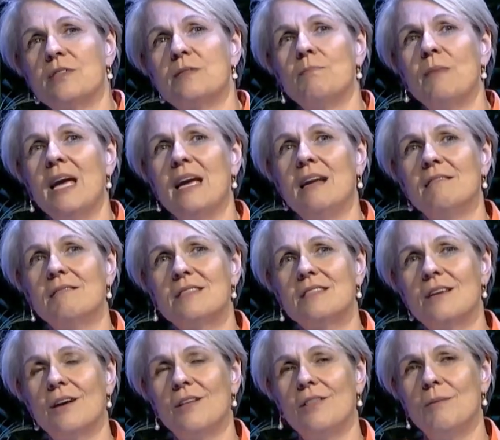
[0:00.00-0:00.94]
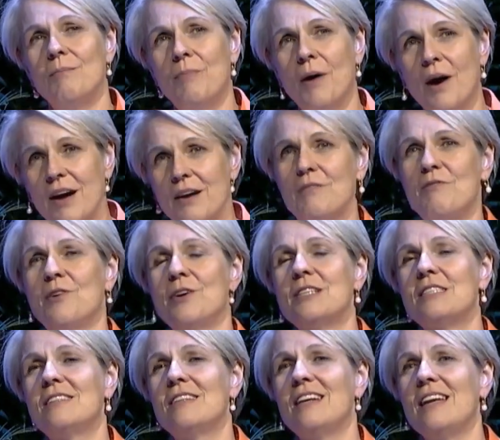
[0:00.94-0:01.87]
meet. So the
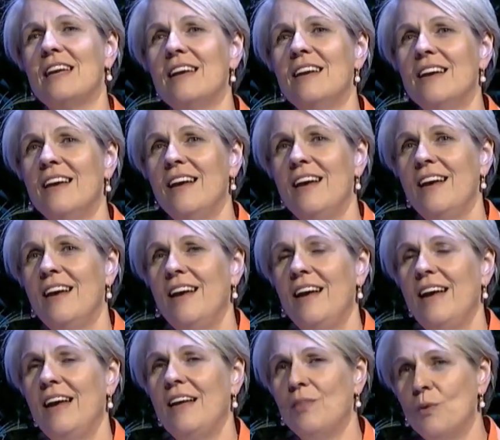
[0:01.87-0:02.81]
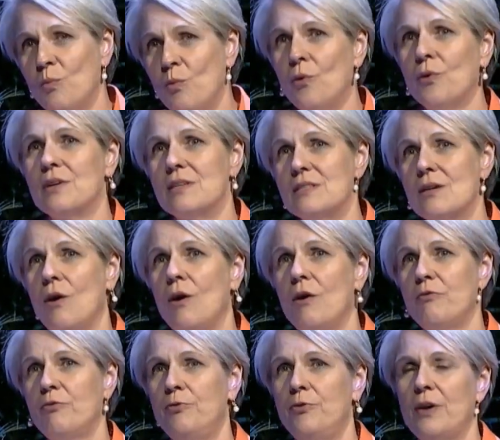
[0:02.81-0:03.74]
biodiversity in the waters
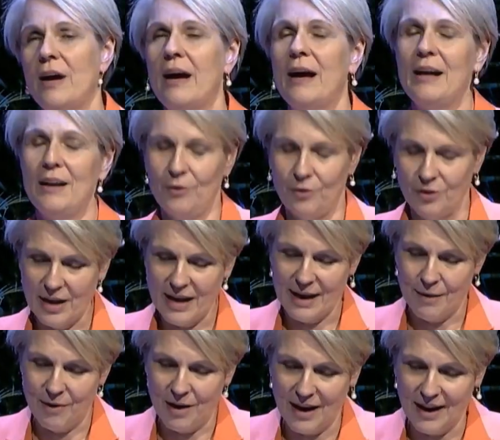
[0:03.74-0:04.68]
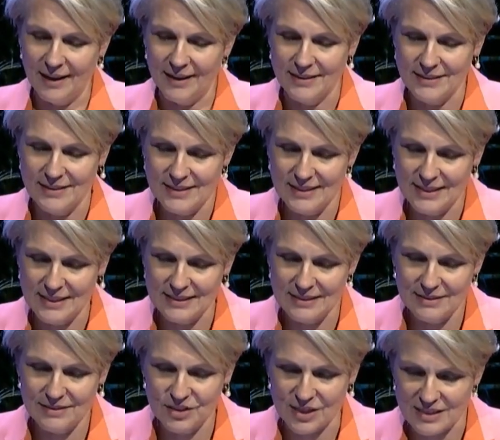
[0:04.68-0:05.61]
off Lord Howe Island
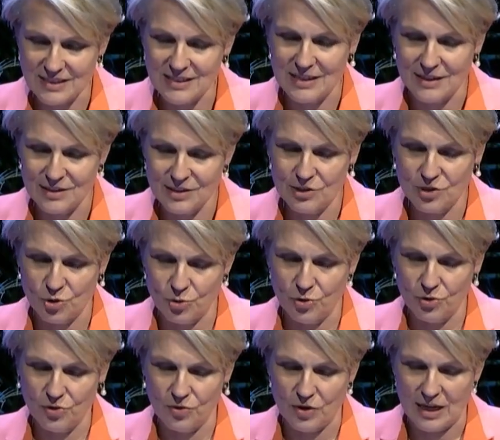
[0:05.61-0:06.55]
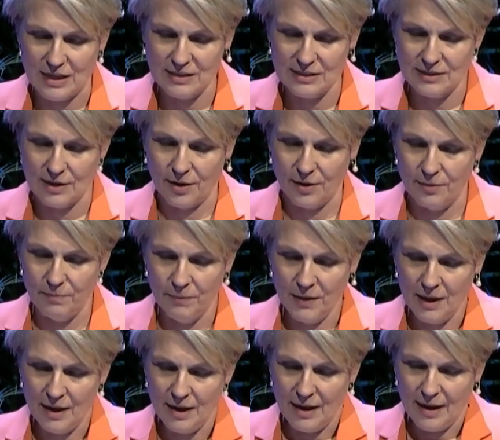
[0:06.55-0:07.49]
is just extraordinary. So
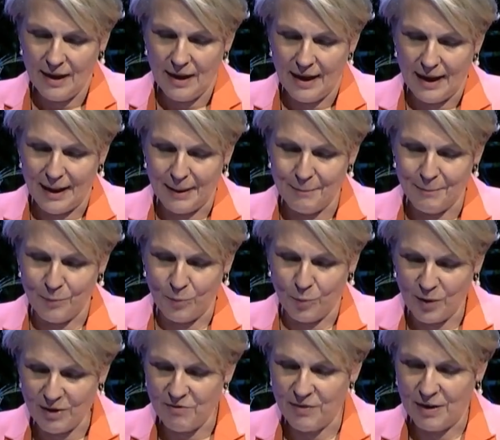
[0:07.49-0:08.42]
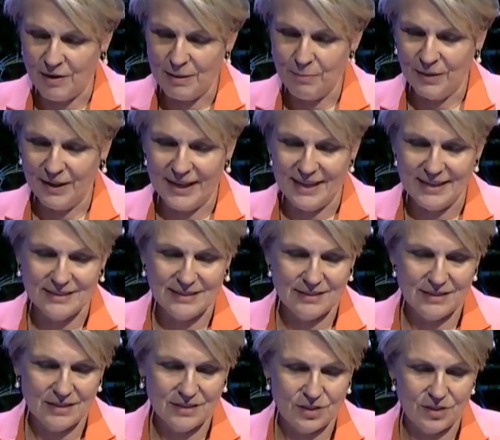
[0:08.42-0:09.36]
we're very
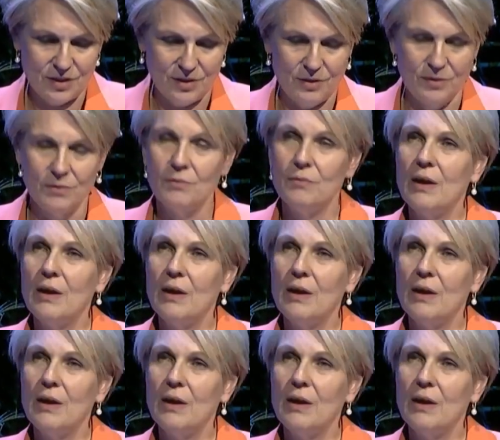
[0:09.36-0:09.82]
pleased to